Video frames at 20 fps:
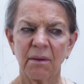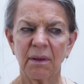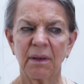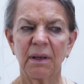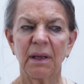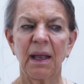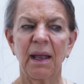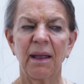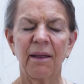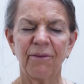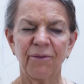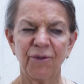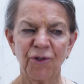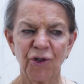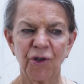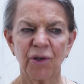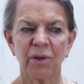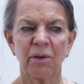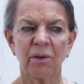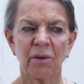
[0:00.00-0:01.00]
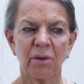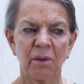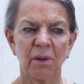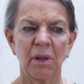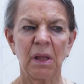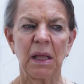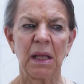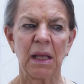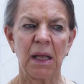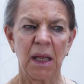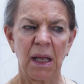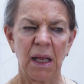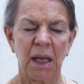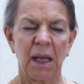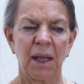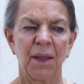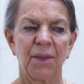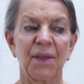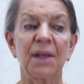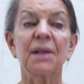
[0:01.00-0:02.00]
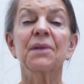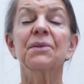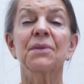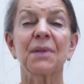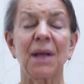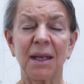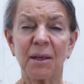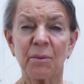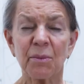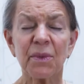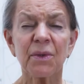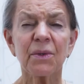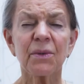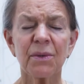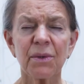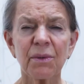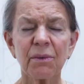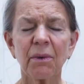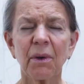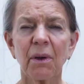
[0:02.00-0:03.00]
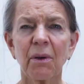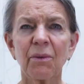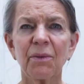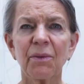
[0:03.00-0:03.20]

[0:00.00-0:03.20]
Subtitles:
gave Jill the excitement, you know,